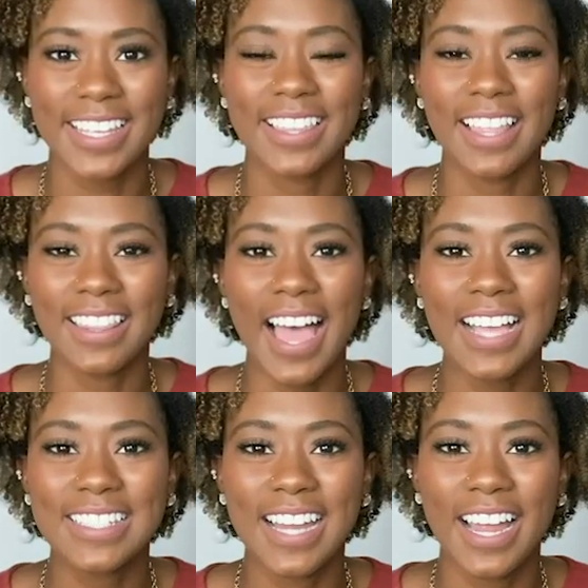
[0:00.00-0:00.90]
In the
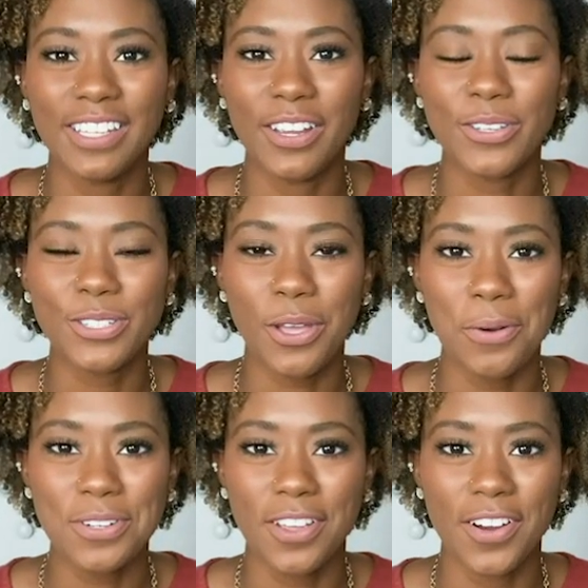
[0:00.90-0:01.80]
last 9 years,
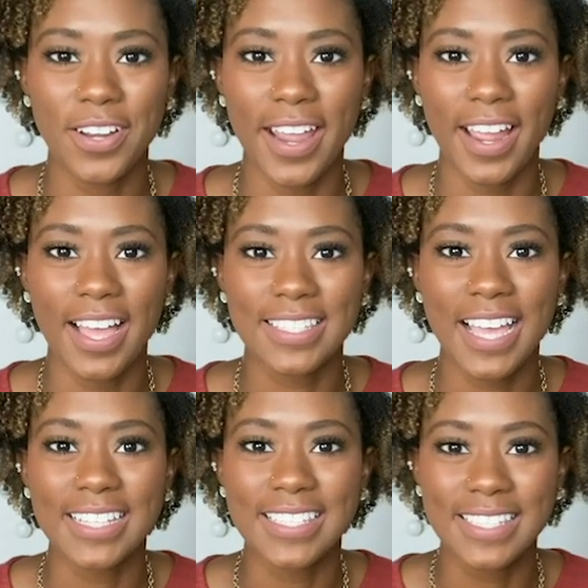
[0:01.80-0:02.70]
Coach Larranaga has
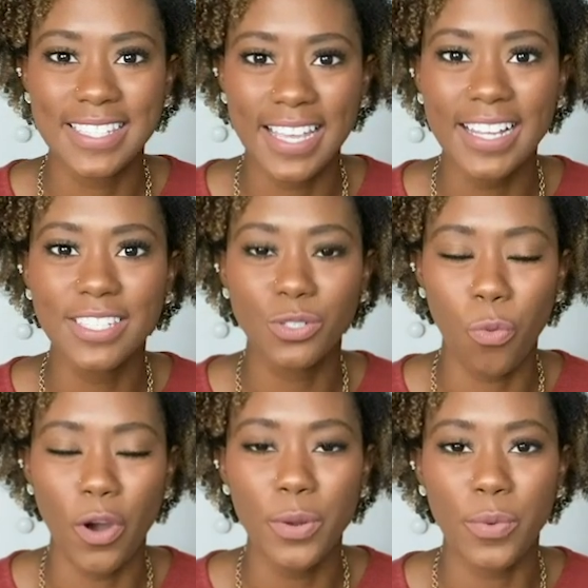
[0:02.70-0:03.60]
had 6
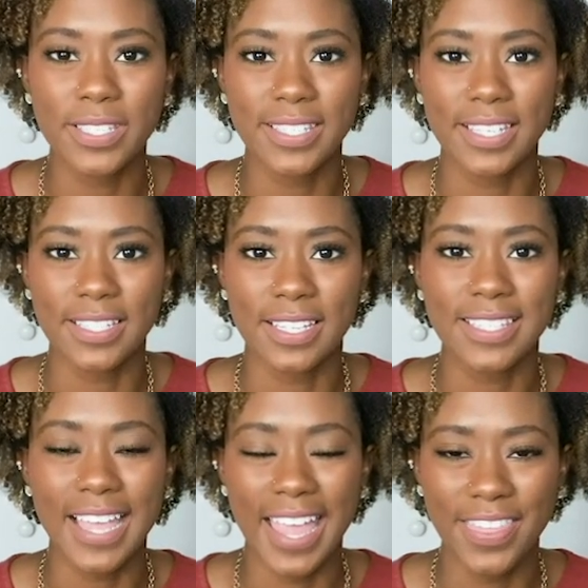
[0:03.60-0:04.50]
20-win
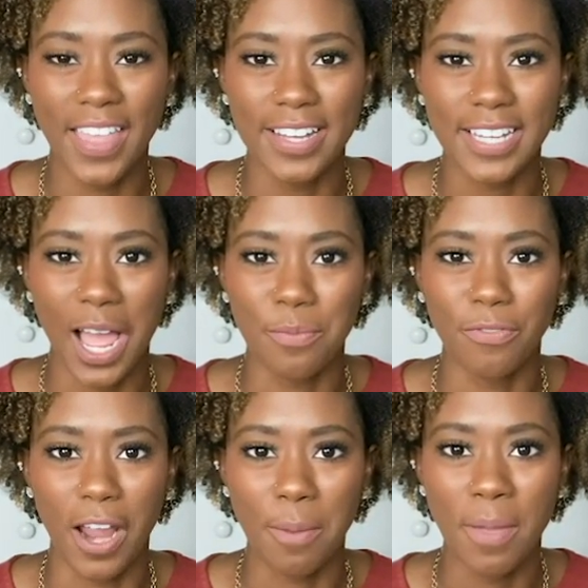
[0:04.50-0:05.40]
seasons in that time
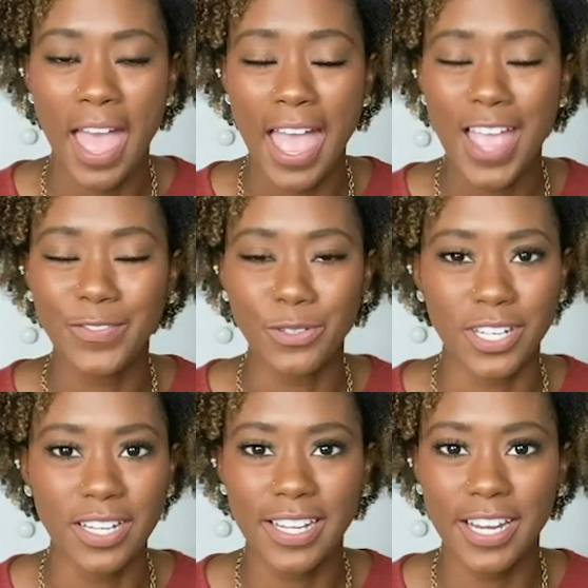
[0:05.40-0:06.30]
frame. If you
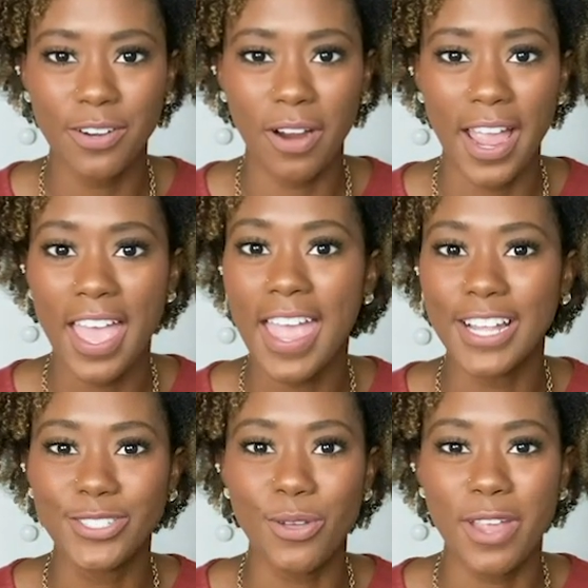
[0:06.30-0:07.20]
didn't get it right,
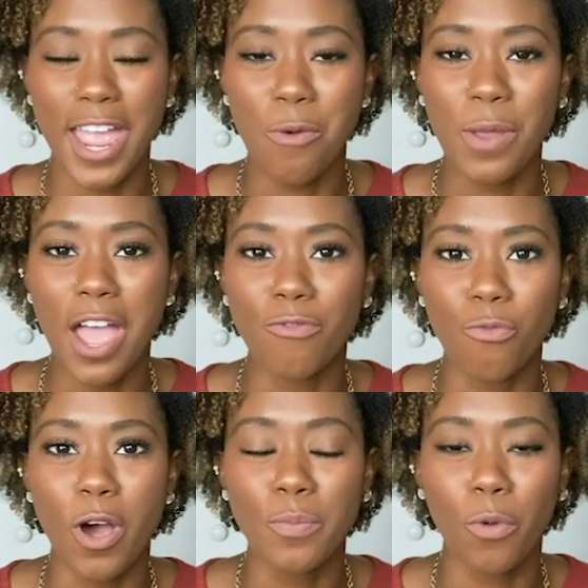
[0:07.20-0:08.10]
it's okay. We have
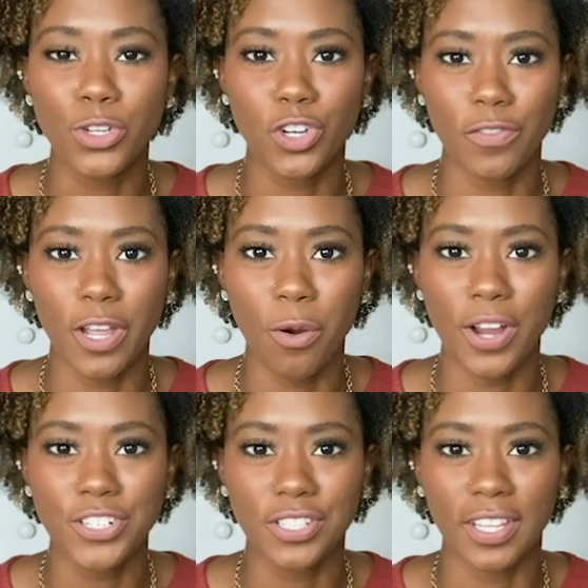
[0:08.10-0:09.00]
one more trivia
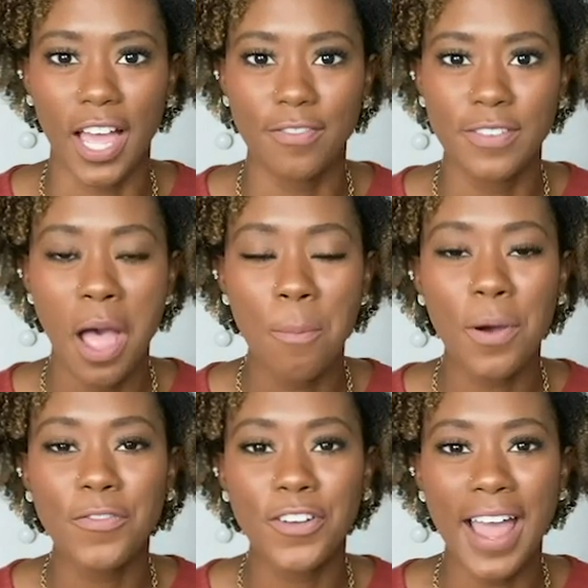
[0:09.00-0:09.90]
question left.
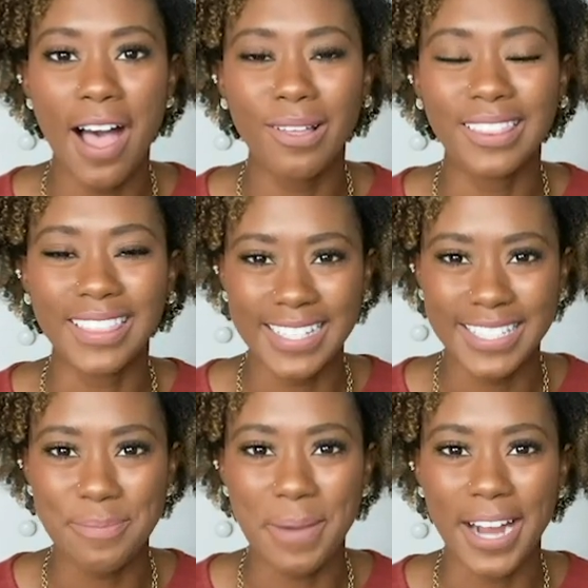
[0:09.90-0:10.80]
But for now, let's
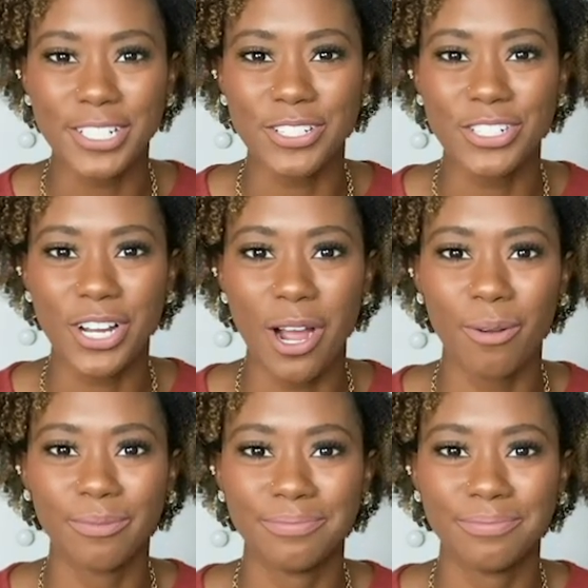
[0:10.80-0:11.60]
get back to the show.